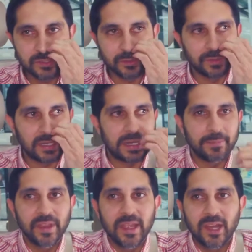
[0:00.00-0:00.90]
to
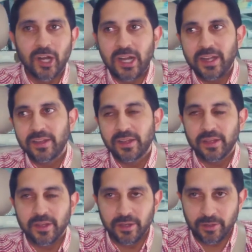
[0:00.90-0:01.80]
hire
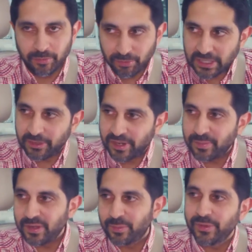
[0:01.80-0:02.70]
really
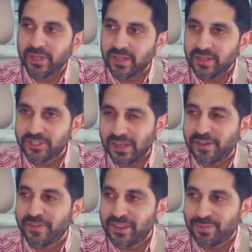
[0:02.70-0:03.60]
great people here to
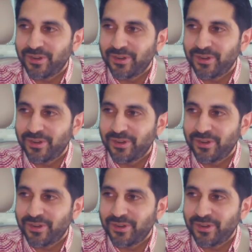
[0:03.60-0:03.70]
innovate the